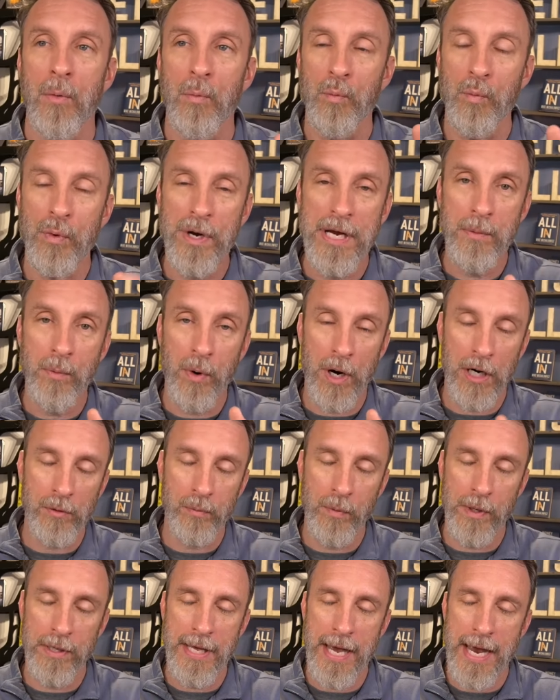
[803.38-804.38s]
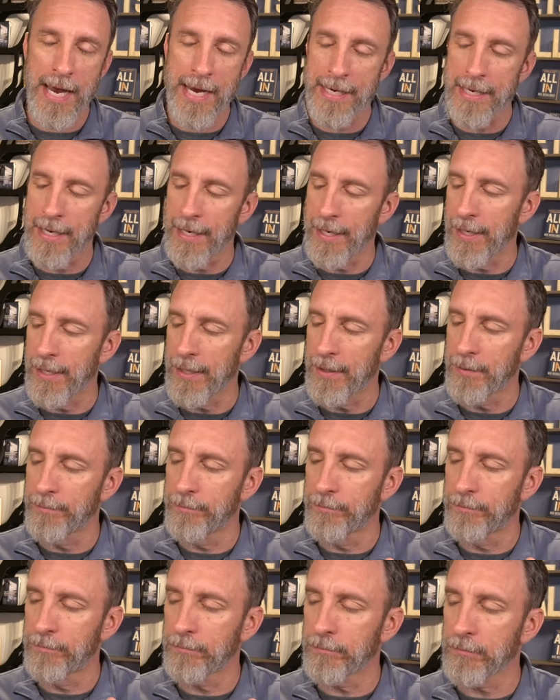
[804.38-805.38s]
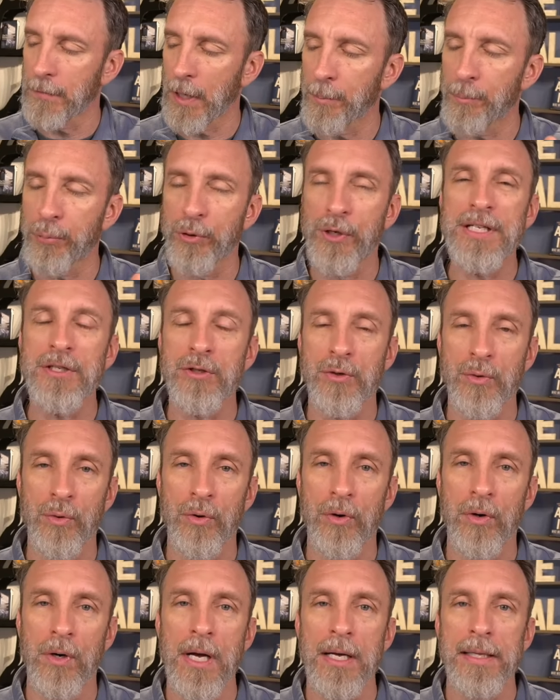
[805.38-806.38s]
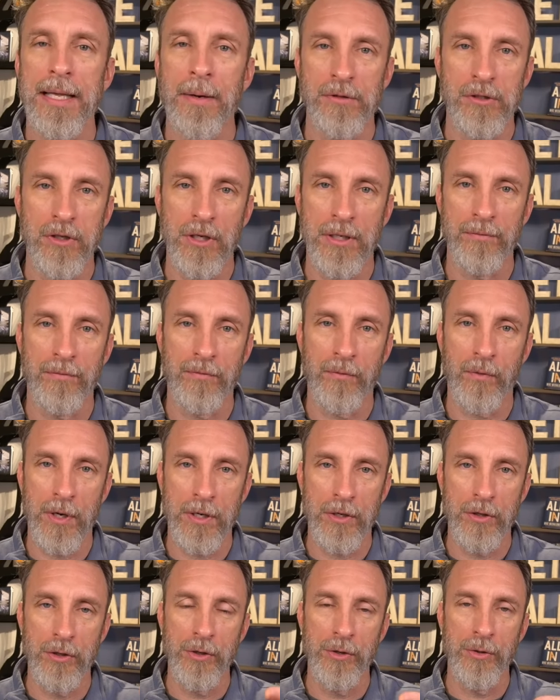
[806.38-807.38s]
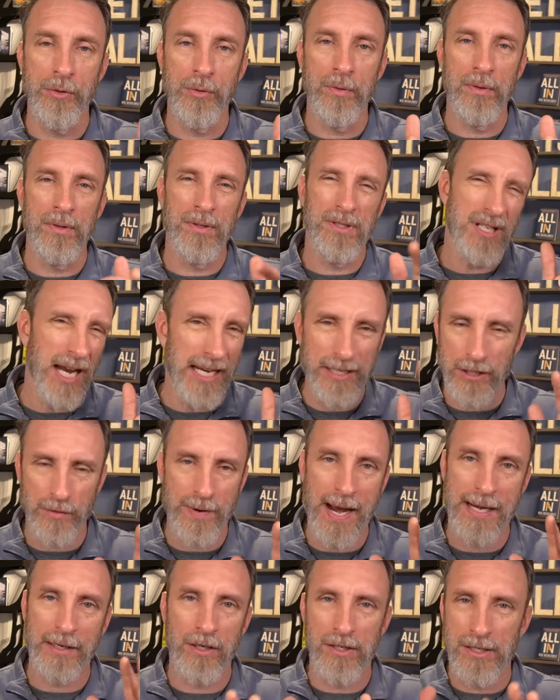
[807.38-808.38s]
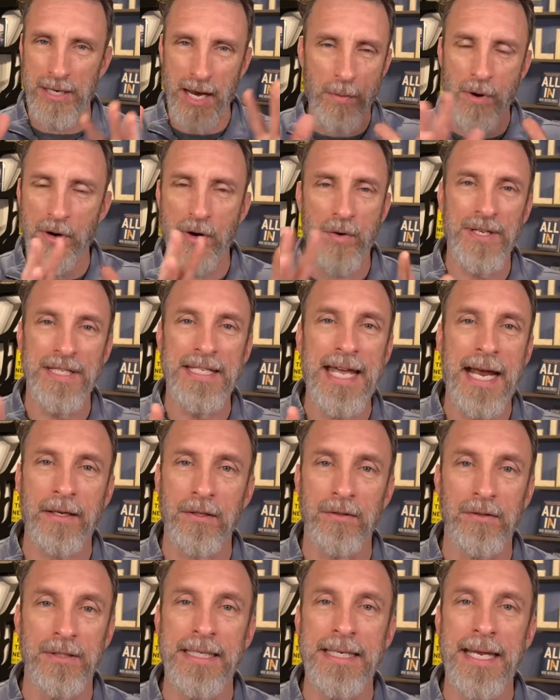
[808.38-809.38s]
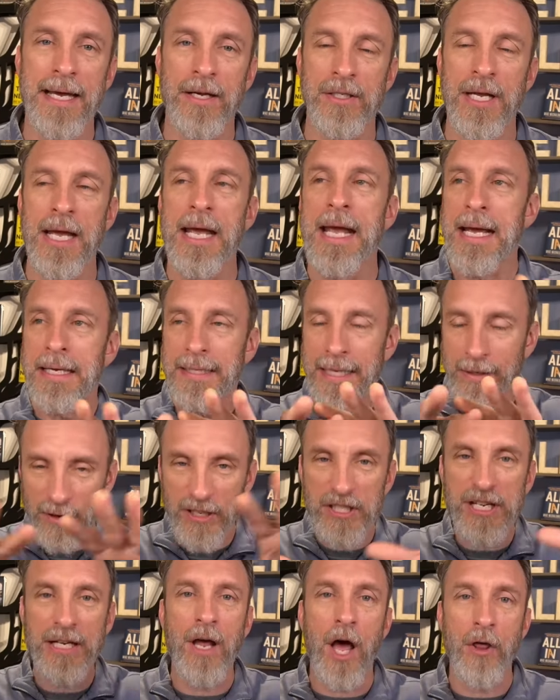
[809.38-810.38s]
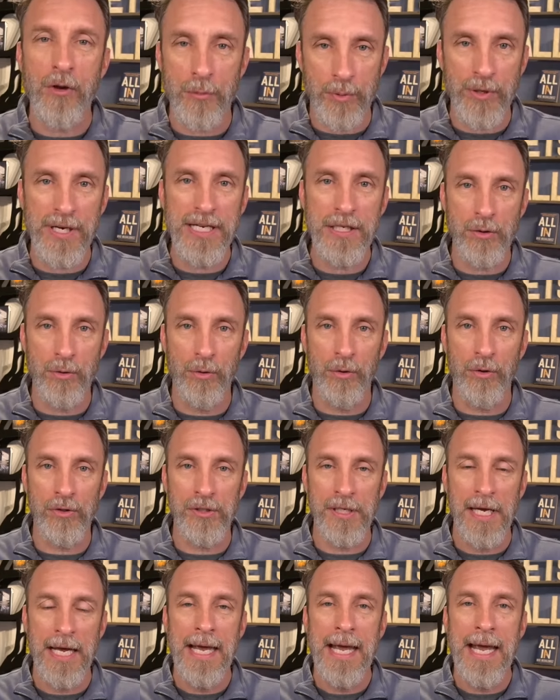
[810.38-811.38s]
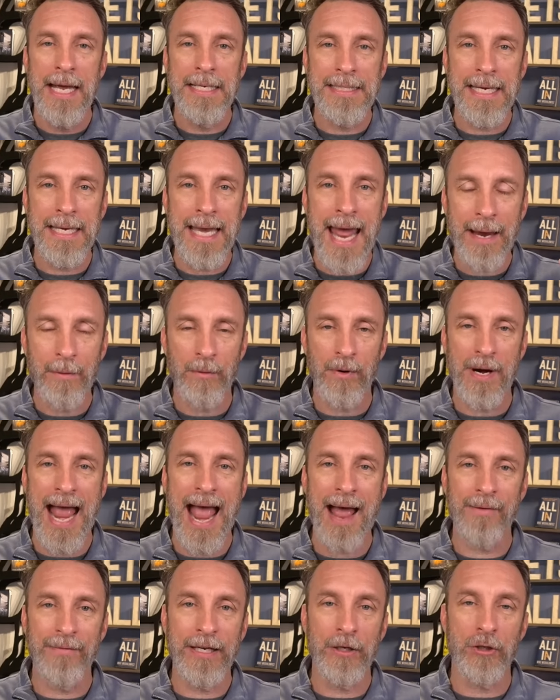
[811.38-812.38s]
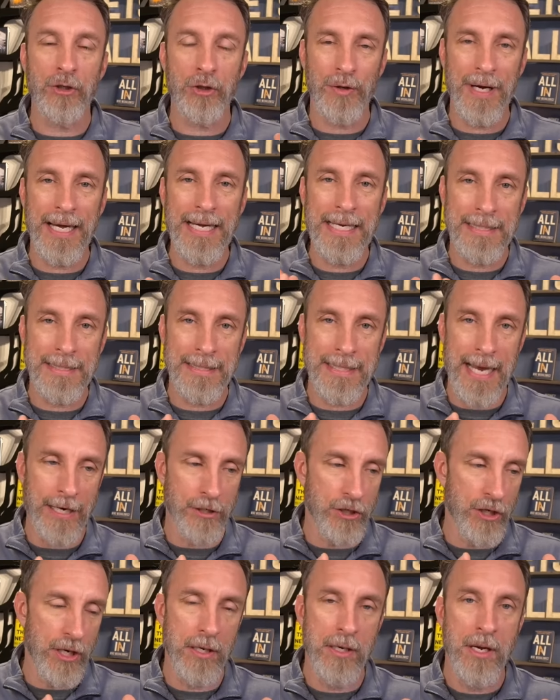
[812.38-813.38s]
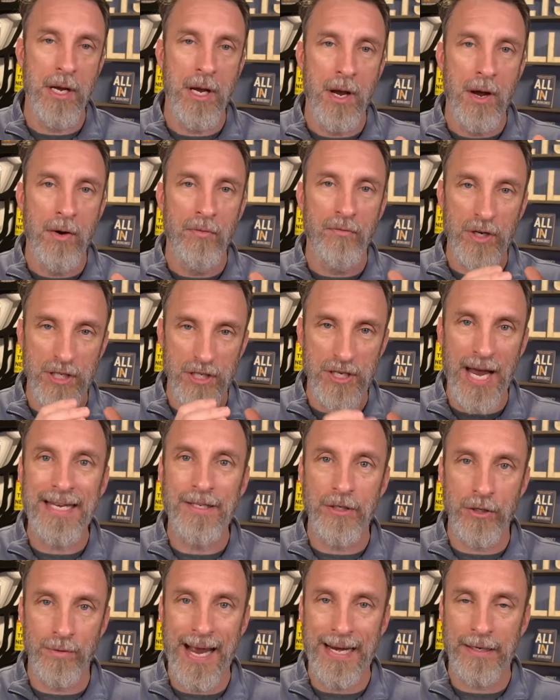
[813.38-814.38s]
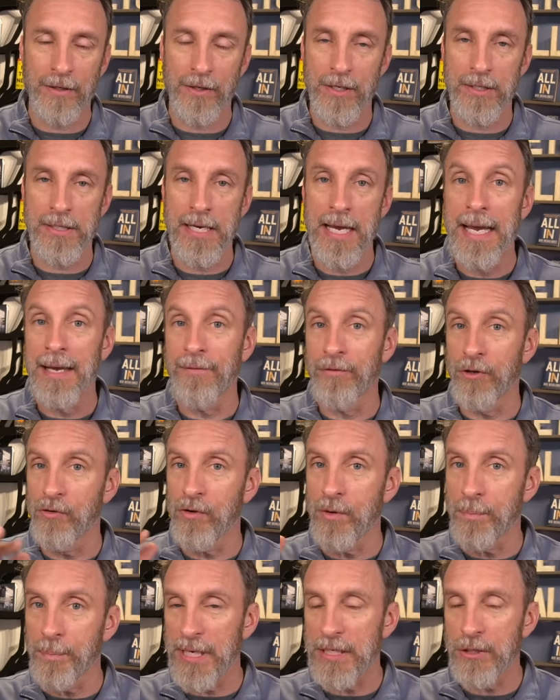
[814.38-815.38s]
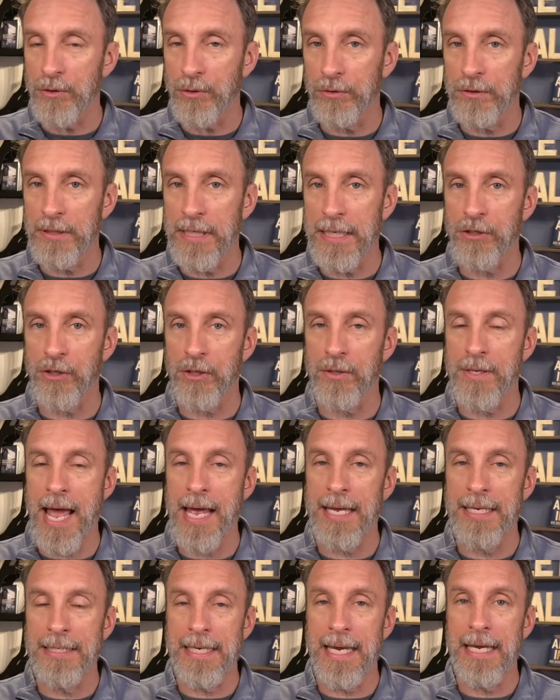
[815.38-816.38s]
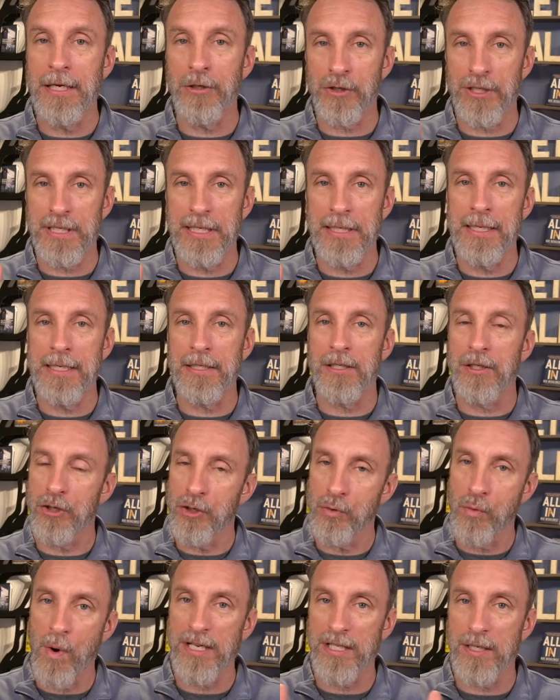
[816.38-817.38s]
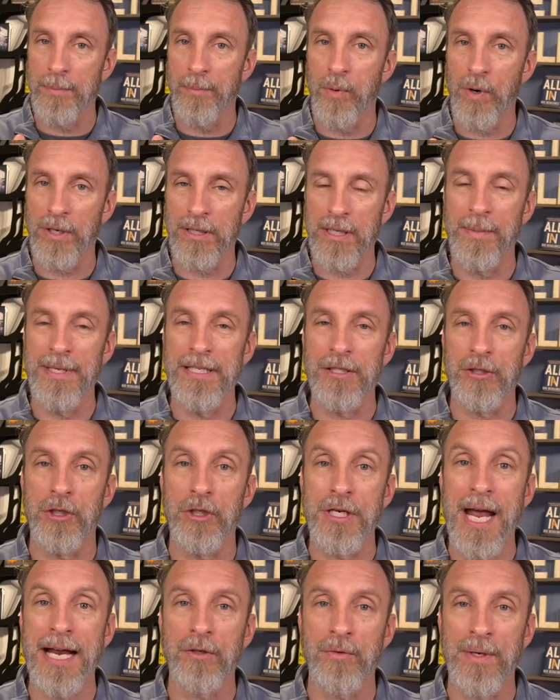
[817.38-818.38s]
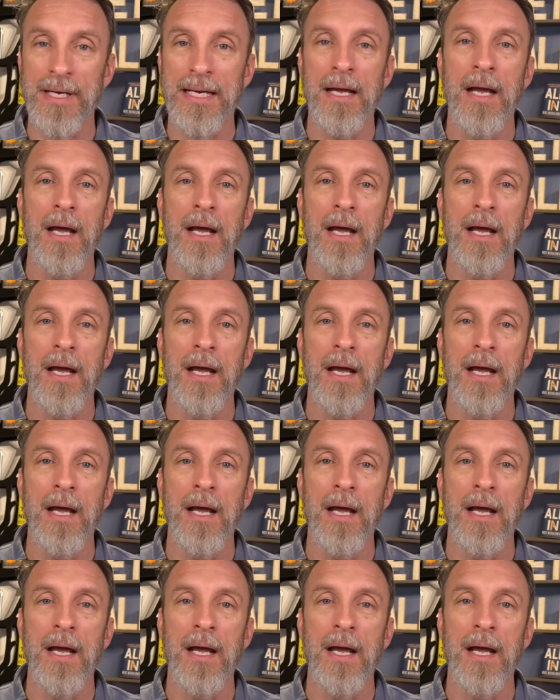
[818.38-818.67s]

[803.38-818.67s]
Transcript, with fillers: We worked with a uh, preschool that was looking for new site directors, and I won't go into technical details. They reached out to other preschools and said, Hey, we're having a training session for site directors. If you have a preschool teacher that is interested in this and you want to support them in this trajectory,